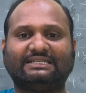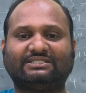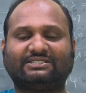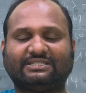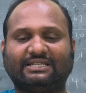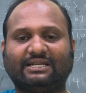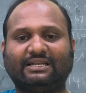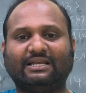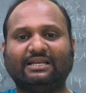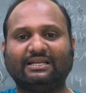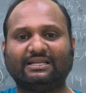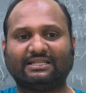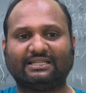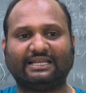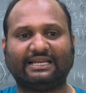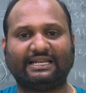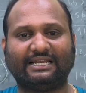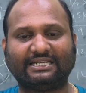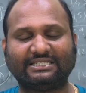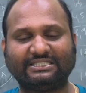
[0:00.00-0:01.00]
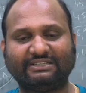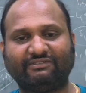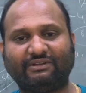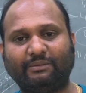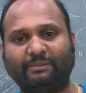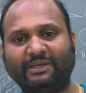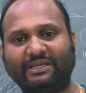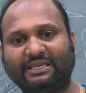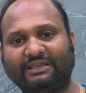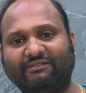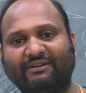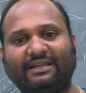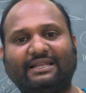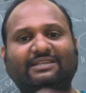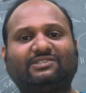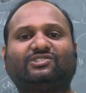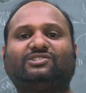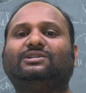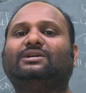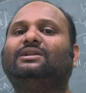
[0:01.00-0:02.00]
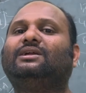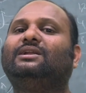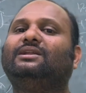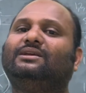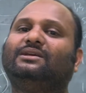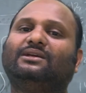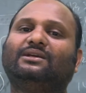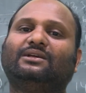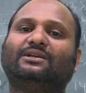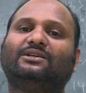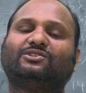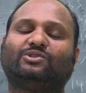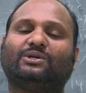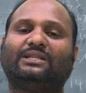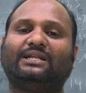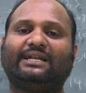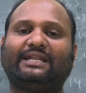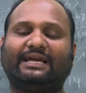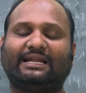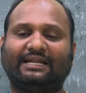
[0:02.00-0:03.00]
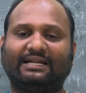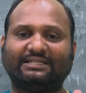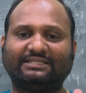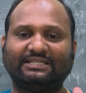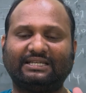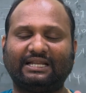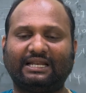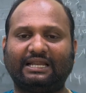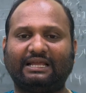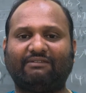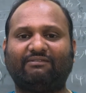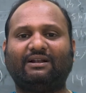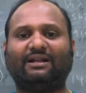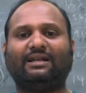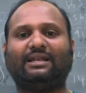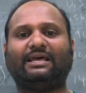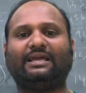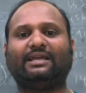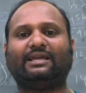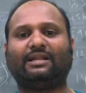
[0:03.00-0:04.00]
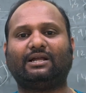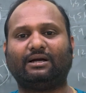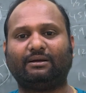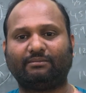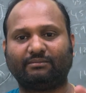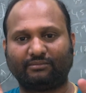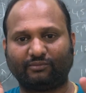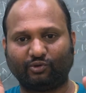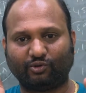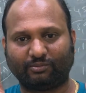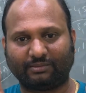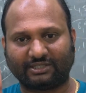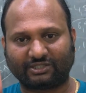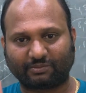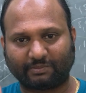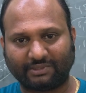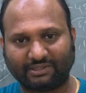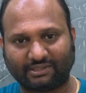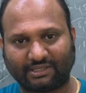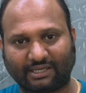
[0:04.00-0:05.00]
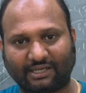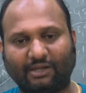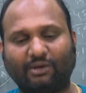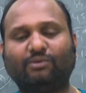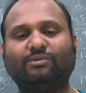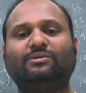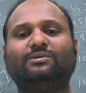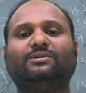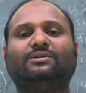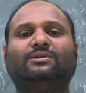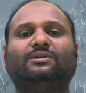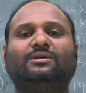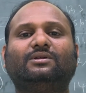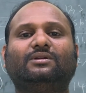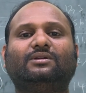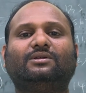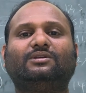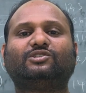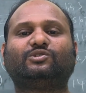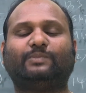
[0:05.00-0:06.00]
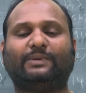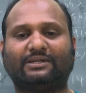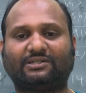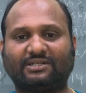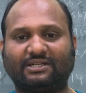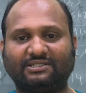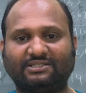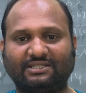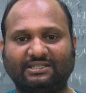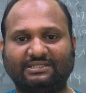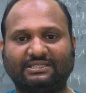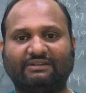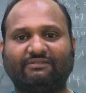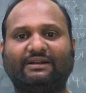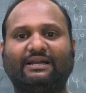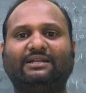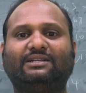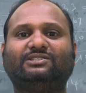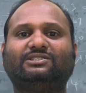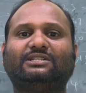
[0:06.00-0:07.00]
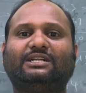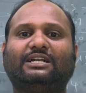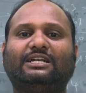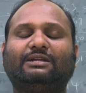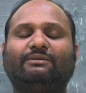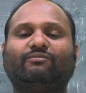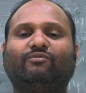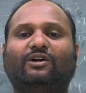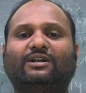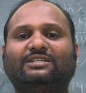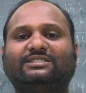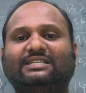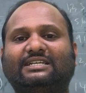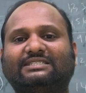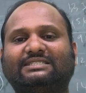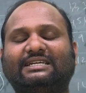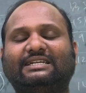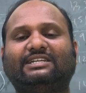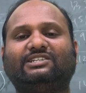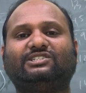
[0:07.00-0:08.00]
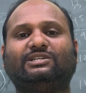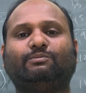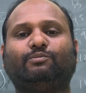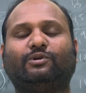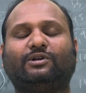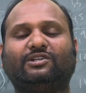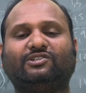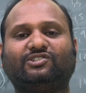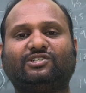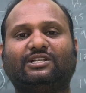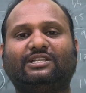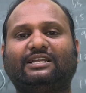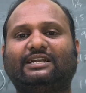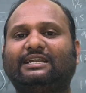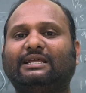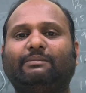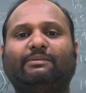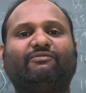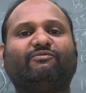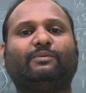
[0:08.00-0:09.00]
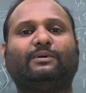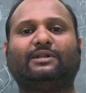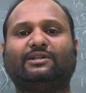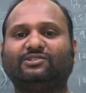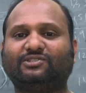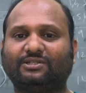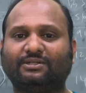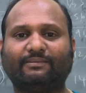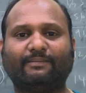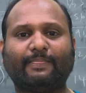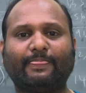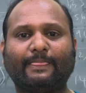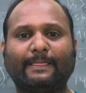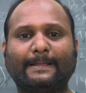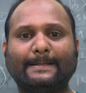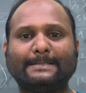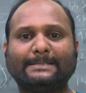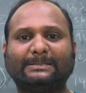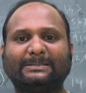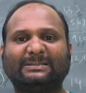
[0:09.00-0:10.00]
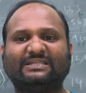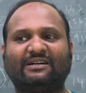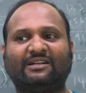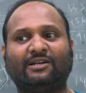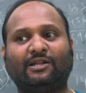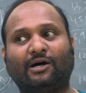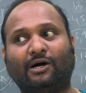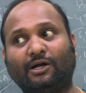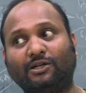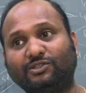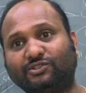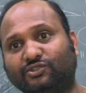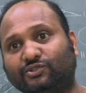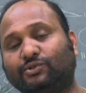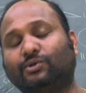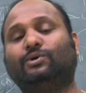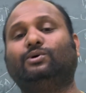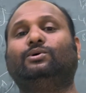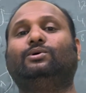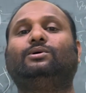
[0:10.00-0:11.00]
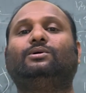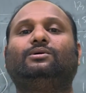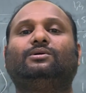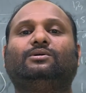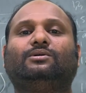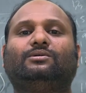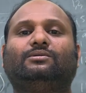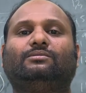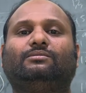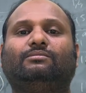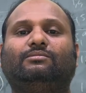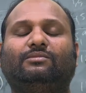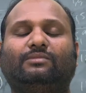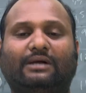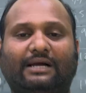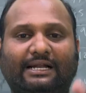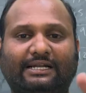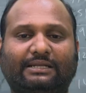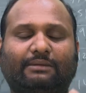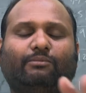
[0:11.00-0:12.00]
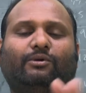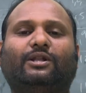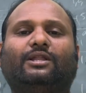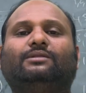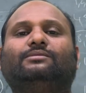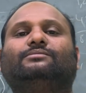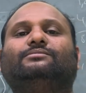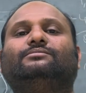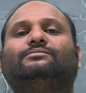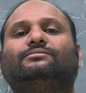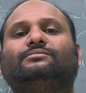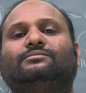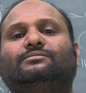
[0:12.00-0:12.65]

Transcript: state, the energy will be given externally. So that the energy level diagram you must be thorough. Spectral series of hydrogen atom, what is excitation potential, that type of potential, and also atom model,